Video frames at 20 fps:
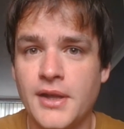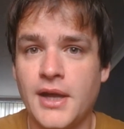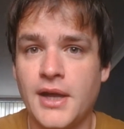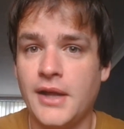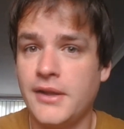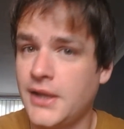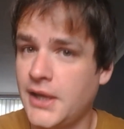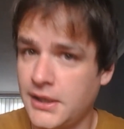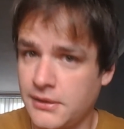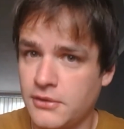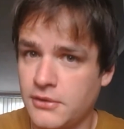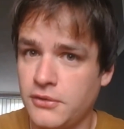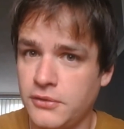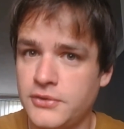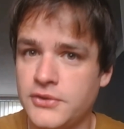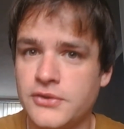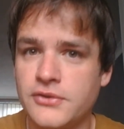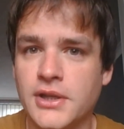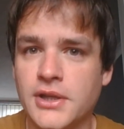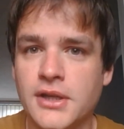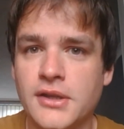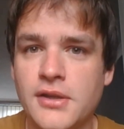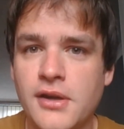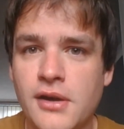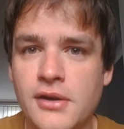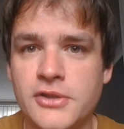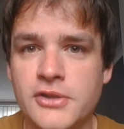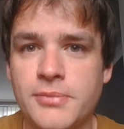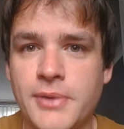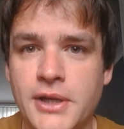And that includes the
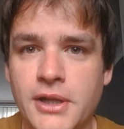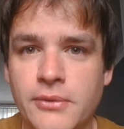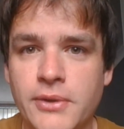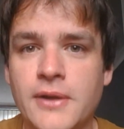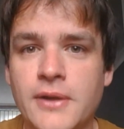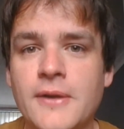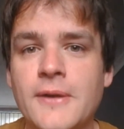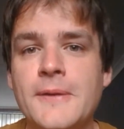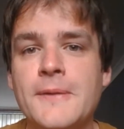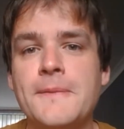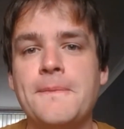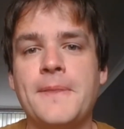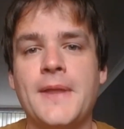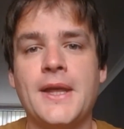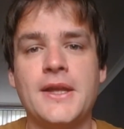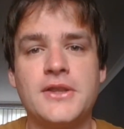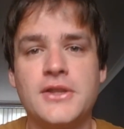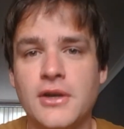guitarist, by the way. It